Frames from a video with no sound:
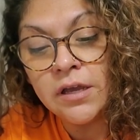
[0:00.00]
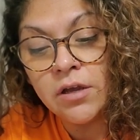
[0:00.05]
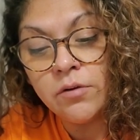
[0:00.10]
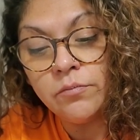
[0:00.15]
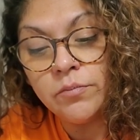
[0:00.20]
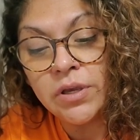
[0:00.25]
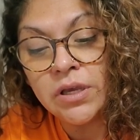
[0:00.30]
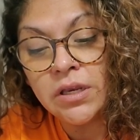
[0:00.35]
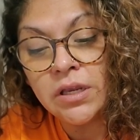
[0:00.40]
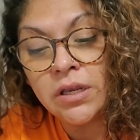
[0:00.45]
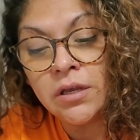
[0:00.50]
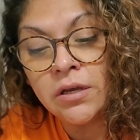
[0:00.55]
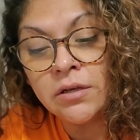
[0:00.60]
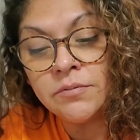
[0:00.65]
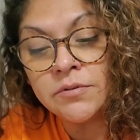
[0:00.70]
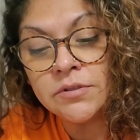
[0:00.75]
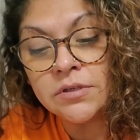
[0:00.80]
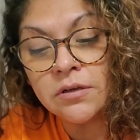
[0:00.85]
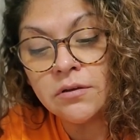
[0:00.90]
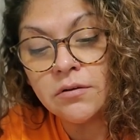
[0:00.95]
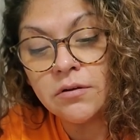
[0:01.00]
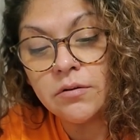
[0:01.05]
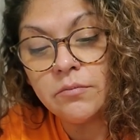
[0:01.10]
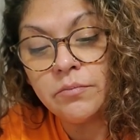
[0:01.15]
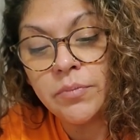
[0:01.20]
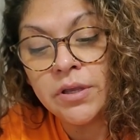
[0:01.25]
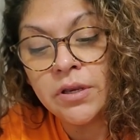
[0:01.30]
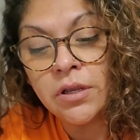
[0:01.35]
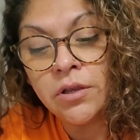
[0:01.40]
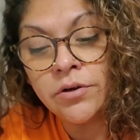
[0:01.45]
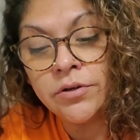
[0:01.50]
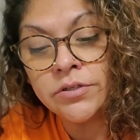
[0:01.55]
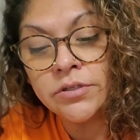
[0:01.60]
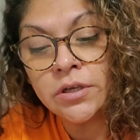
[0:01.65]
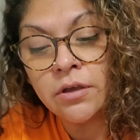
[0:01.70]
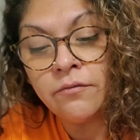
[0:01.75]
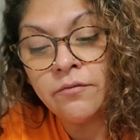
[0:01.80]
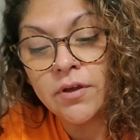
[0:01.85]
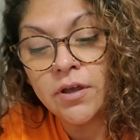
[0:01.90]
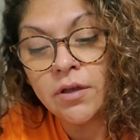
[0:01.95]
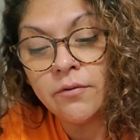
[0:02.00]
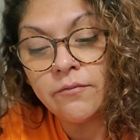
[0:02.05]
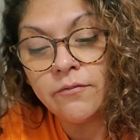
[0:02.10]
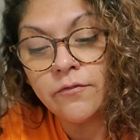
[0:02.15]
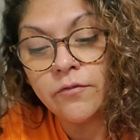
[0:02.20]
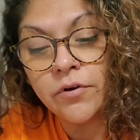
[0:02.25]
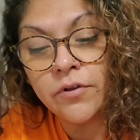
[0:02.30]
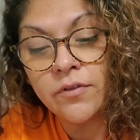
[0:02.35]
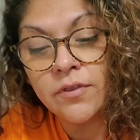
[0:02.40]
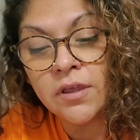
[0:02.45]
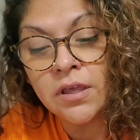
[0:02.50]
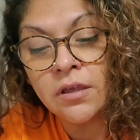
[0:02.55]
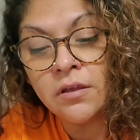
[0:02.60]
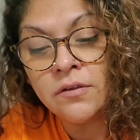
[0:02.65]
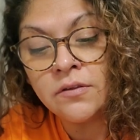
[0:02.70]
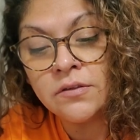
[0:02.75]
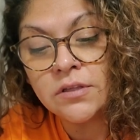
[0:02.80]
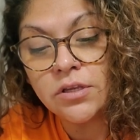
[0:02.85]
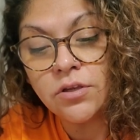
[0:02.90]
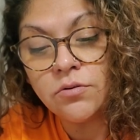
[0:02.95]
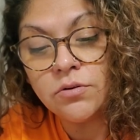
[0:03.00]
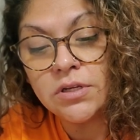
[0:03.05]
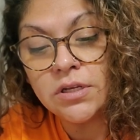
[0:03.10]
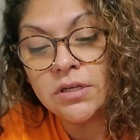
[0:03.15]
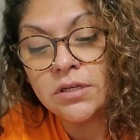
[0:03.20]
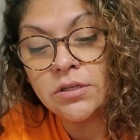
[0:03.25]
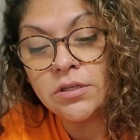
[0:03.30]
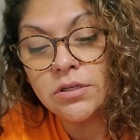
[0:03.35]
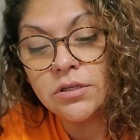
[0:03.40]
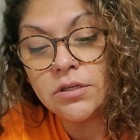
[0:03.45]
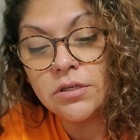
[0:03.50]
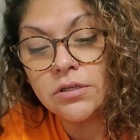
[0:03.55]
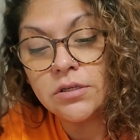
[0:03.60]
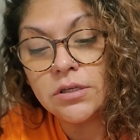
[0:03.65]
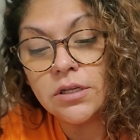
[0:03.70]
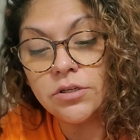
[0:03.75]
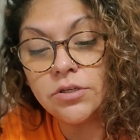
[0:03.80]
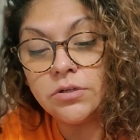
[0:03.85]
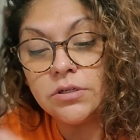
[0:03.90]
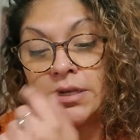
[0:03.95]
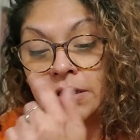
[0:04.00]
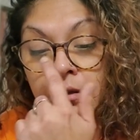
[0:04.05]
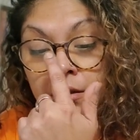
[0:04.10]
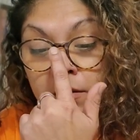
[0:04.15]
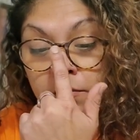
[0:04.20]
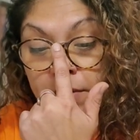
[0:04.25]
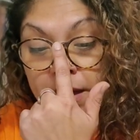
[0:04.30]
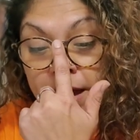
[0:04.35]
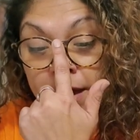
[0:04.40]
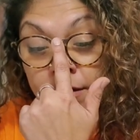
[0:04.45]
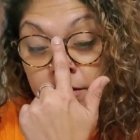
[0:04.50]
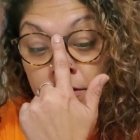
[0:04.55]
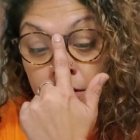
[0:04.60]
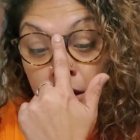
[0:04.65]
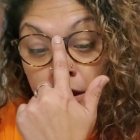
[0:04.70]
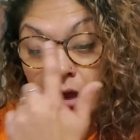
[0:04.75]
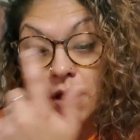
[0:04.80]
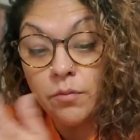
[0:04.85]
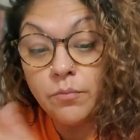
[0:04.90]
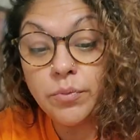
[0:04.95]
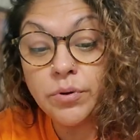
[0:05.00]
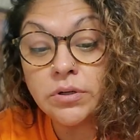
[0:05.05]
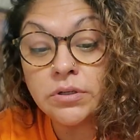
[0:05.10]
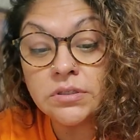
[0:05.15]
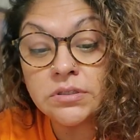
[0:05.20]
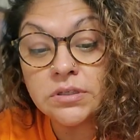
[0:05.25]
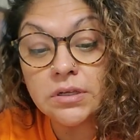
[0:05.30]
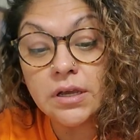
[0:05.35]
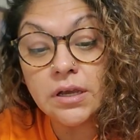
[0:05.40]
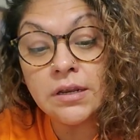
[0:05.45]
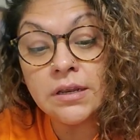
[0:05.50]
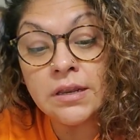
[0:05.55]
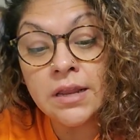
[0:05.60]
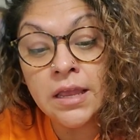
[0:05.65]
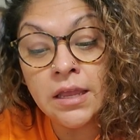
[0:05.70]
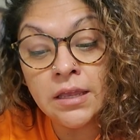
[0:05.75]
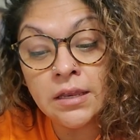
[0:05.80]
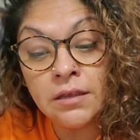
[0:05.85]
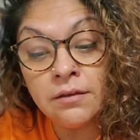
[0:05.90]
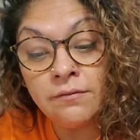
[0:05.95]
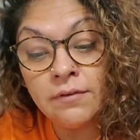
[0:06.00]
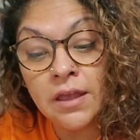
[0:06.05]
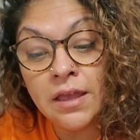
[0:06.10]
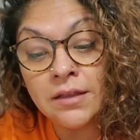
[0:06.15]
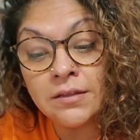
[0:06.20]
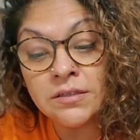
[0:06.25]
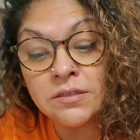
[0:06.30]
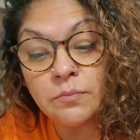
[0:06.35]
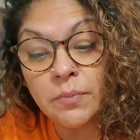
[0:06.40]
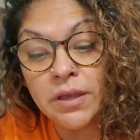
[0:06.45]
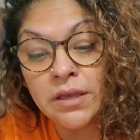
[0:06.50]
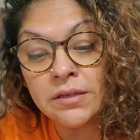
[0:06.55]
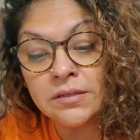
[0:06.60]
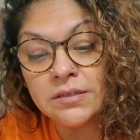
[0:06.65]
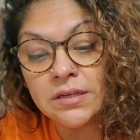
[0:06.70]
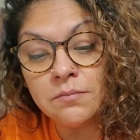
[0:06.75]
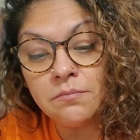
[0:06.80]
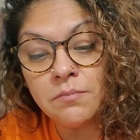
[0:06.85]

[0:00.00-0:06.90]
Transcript: Beating yourself up for things that you did in the past puts a negative headspace and